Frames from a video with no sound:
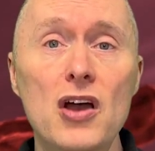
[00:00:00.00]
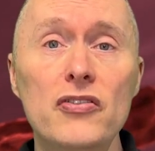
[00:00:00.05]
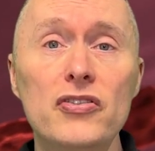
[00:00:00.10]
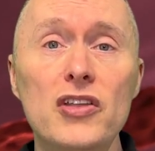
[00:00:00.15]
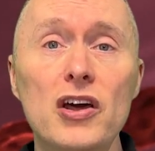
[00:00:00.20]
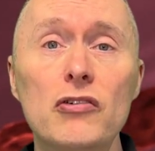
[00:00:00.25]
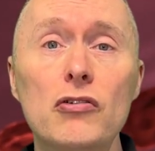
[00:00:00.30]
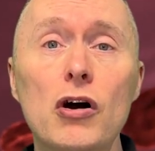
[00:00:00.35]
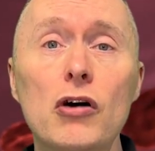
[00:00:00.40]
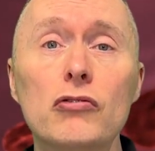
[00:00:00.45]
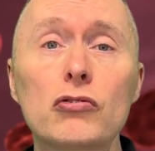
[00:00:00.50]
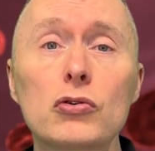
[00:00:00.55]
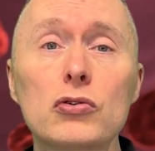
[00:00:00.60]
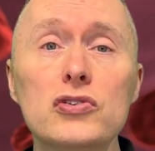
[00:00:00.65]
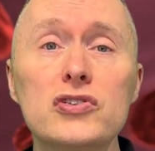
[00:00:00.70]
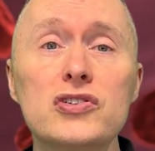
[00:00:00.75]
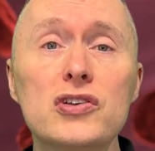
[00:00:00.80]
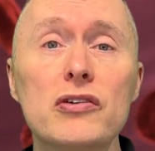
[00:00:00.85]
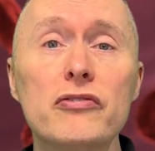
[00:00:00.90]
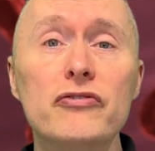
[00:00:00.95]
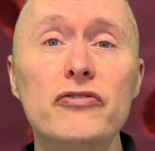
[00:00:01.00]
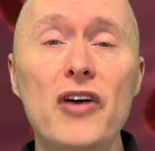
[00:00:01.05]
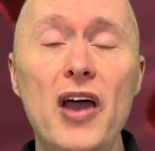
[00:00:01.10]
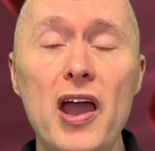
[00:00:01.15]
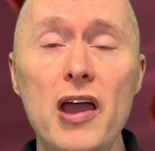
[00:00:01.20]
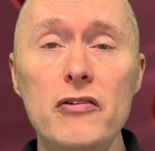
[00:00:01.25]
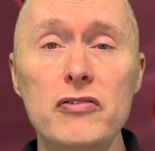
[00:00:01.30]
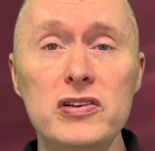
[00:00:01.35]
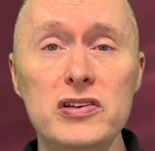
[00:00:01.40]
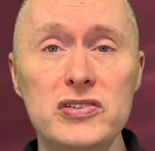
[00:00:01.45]
There are also
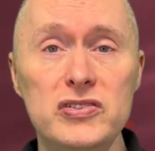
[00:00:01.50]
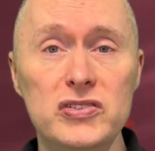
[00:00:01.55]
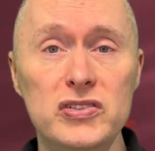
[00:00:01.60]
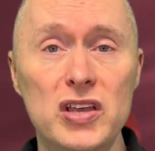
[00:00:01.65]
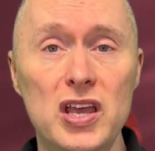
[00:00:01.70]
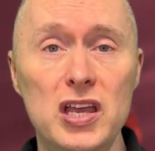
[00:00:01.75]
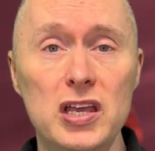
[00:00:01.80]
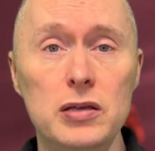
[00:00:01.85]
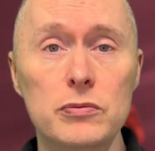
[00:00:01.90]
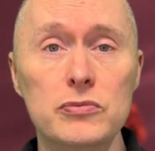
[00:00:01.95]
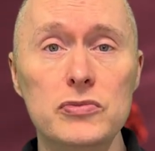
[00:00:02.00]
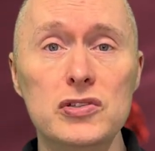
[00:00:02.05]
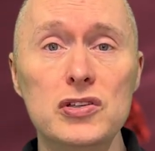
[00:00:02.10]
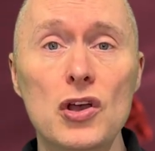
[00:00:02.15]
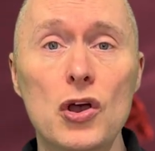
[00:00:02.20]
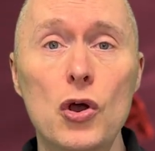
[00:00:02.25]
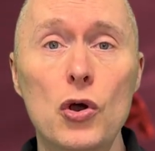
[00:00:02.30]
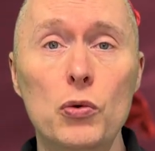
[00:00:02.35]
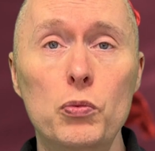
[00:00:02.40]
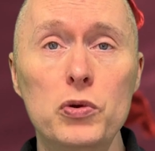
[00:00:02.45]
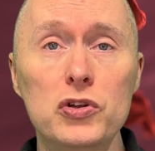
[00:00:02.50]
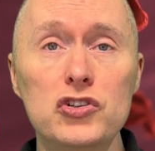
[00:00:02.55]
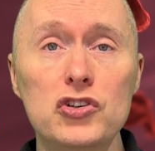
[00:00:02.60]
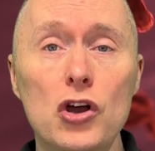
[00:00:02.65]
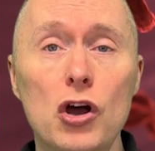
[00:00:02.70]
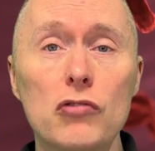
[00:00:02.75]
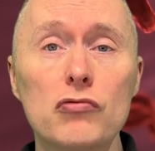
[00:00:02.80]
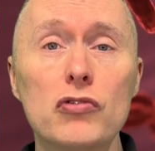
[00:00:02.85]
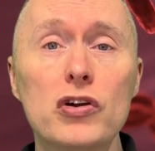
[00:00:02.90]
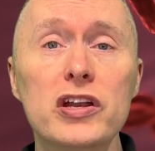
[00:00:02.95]
various schemes which
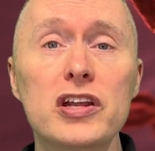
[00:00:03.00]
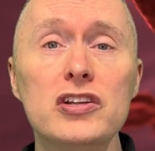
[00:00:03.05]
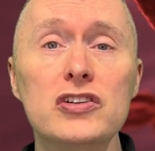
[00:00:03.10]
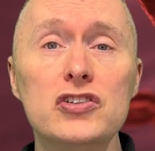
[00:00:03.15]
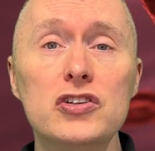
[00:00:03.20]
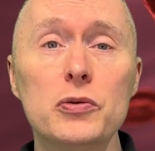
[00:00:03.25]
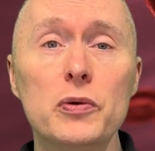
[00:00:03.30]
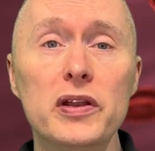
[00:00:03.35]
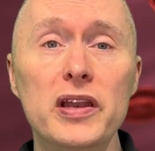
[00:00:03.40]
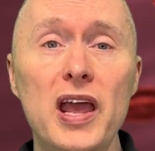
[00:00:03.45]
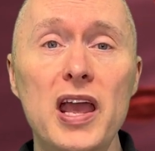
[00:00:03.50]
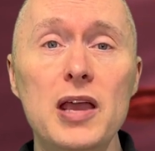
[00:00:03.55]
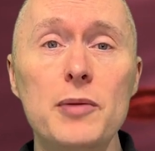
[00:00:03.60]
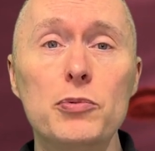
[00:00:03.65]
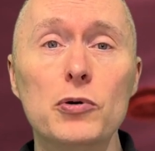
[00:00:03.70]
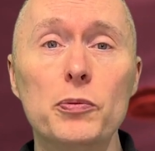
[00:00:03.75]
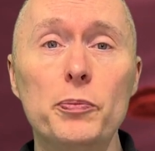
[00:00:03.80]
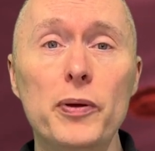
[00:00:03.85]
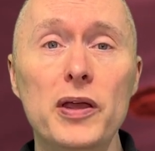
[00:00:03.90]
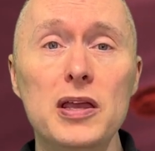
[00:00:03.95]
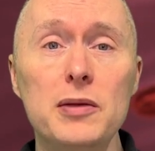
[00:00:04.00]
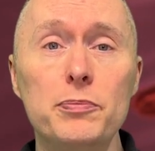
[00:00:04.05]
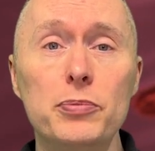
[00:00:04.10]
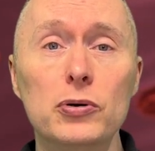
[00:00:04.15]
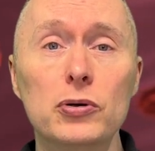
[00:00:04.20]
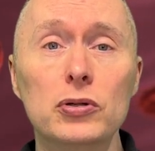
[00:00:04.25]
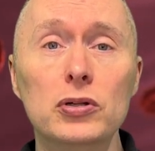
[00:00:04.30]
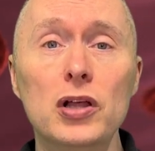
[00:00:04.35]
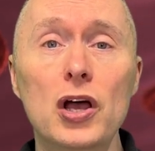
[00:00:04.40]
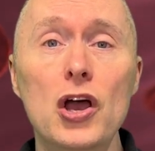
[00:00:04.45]
are running to enable
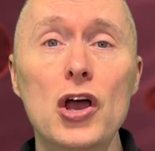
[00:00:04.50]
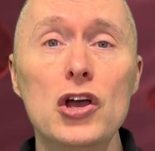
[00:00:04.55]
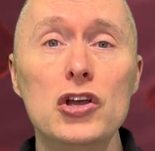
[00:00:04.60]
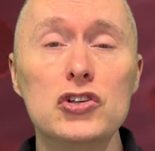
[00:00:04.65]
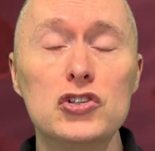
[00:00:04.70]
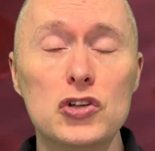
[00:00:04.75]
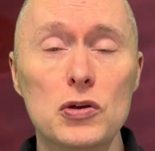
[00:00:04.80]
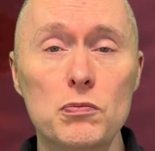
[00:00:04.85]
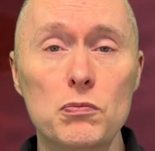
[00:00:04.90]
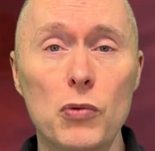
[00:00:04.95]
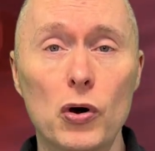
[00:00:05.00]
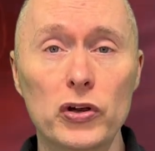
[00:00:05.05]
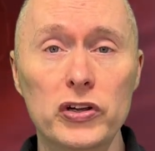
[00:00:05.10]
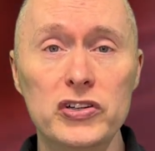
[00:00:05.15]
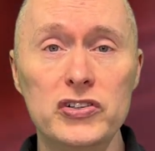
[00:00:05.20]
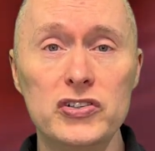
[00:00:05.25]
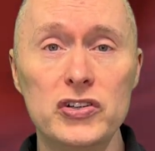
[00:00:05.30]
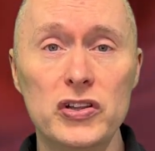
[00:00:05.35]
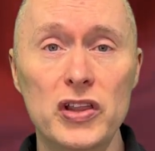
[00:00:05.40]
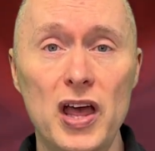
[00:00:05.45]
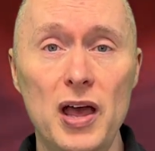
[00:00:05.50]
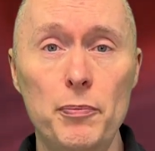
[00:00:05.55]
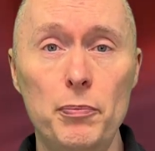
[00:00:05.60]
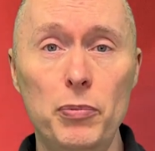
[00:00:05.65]
people to monitor their